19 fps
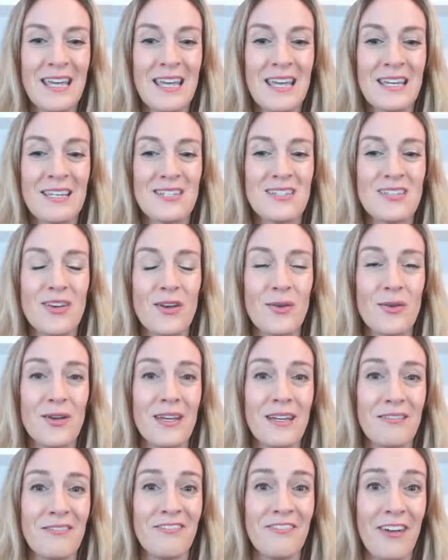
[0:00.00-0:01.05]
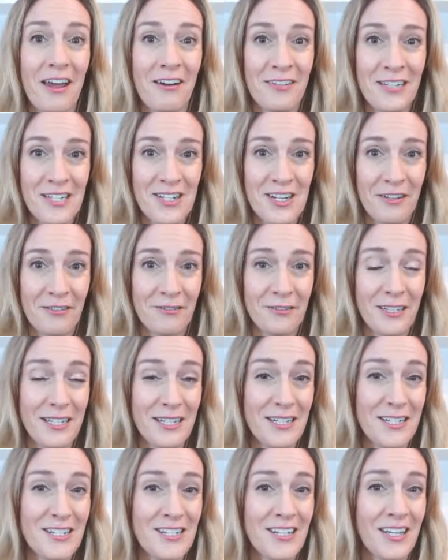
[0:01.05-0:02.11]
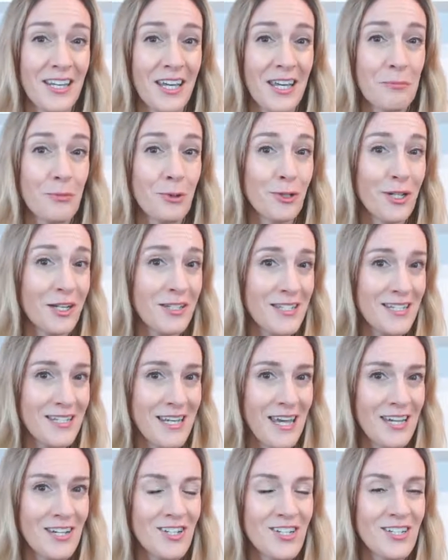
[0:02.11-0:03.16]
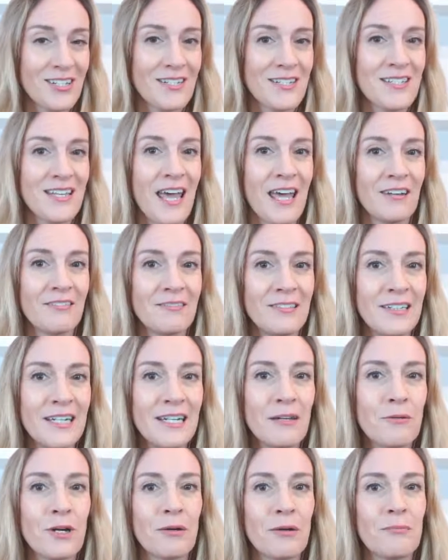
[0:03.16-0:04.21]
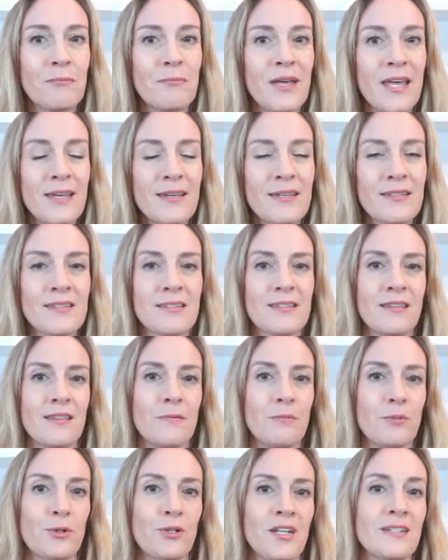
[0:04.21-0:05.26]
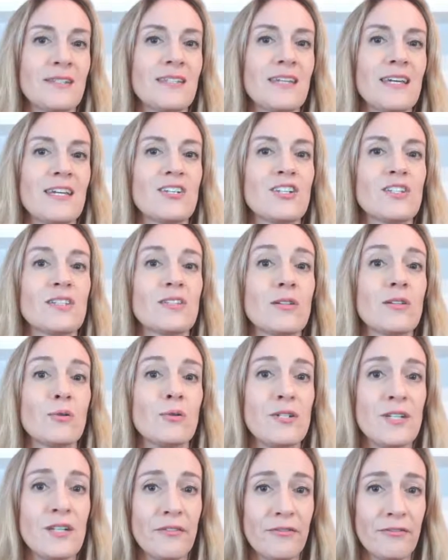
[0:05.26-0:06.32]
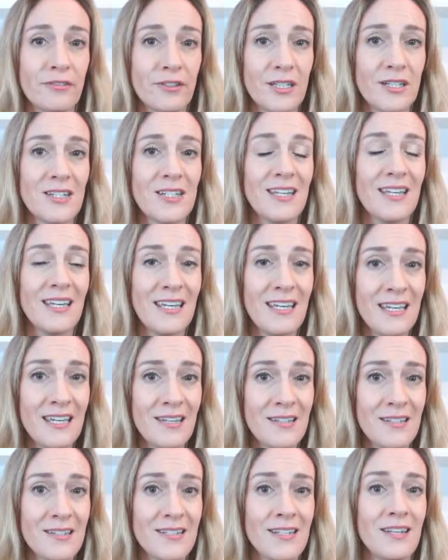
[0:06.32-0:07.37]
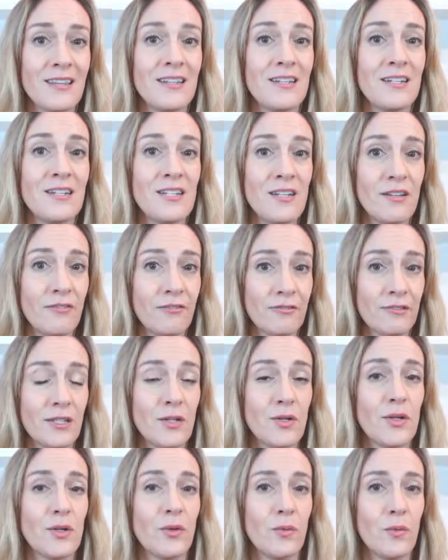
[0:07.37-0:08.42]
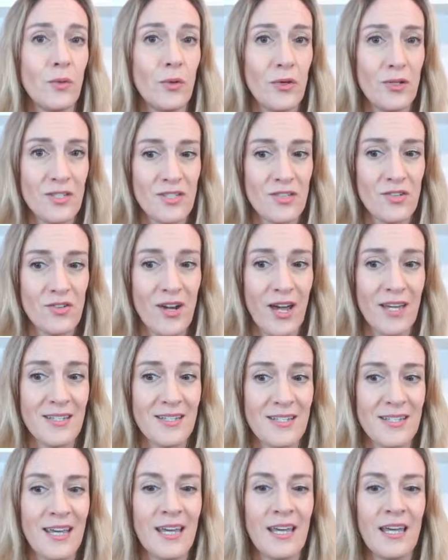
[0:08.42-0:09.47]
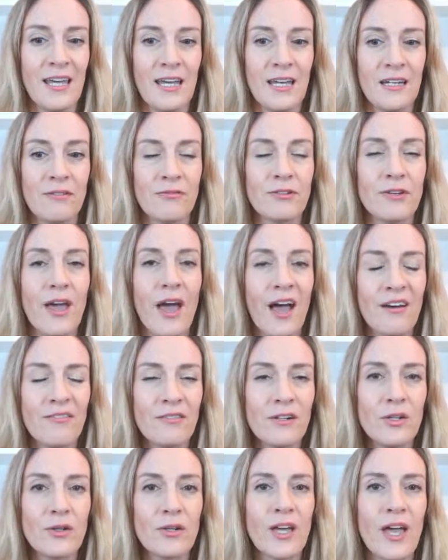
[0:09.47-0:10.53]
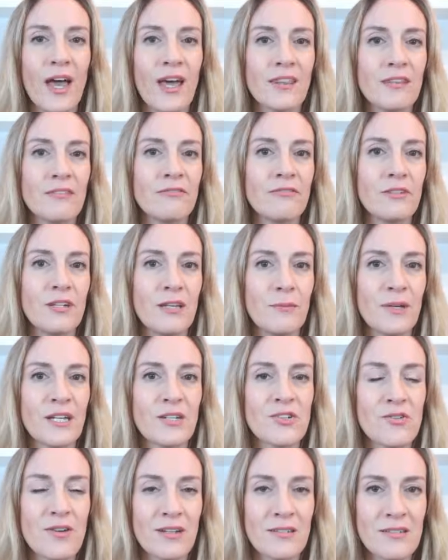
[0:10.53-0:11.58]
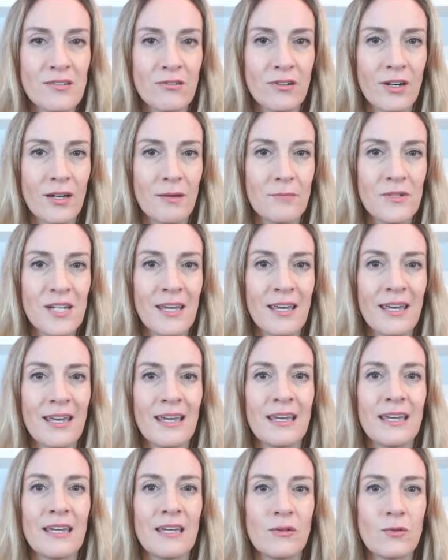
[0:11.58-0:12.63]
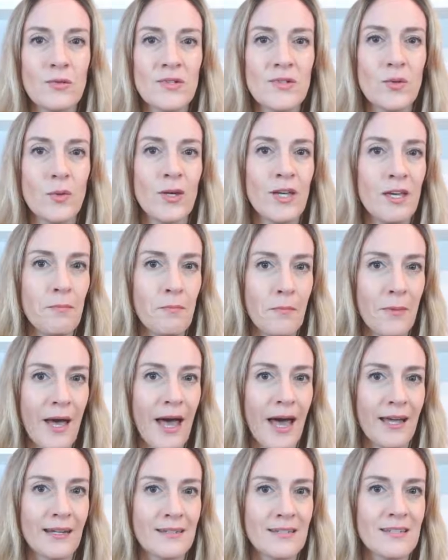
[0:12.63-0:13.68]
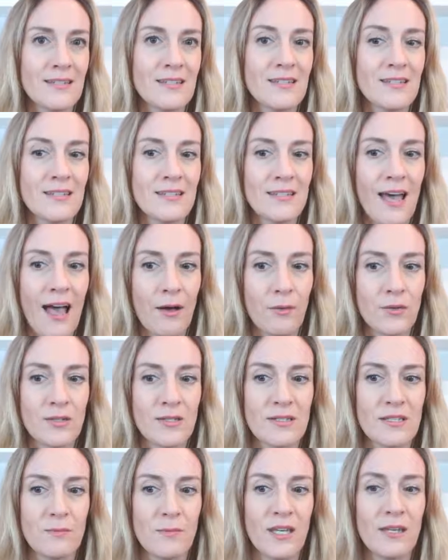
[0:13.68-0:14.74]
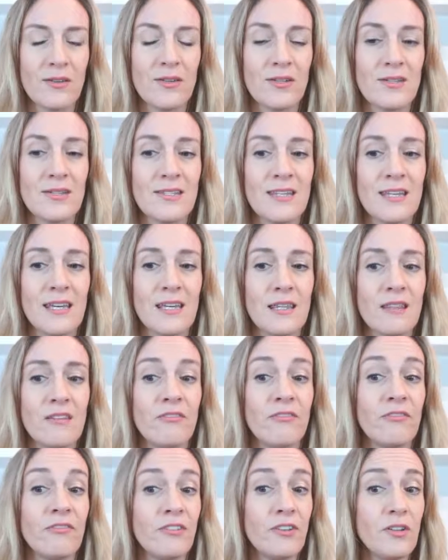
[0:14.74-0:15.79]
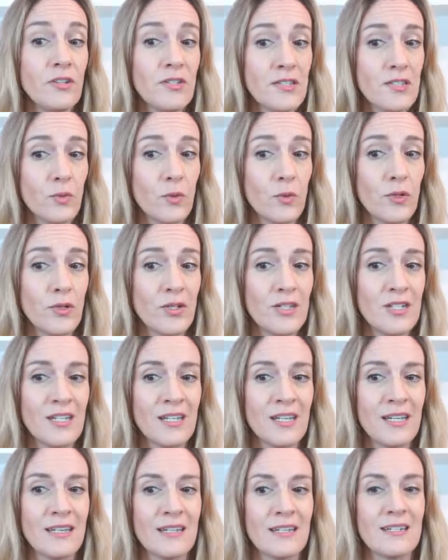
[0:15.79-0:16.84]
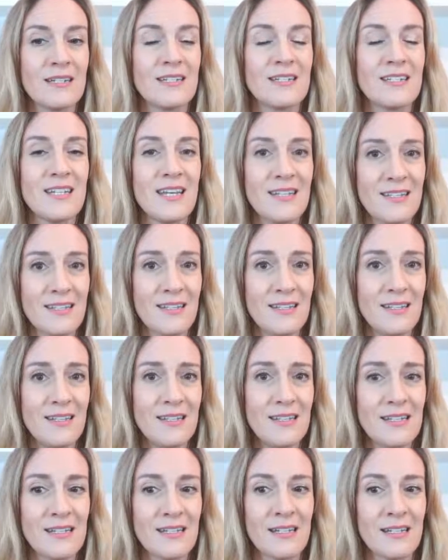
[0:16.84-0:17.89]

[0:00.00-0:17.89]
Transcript: So very different pronunciations, and really what makes the pronunciation so different is the different word stress. And if you have a look at the phonemic transcript, it also impacts the sounds, because in the first word, desert,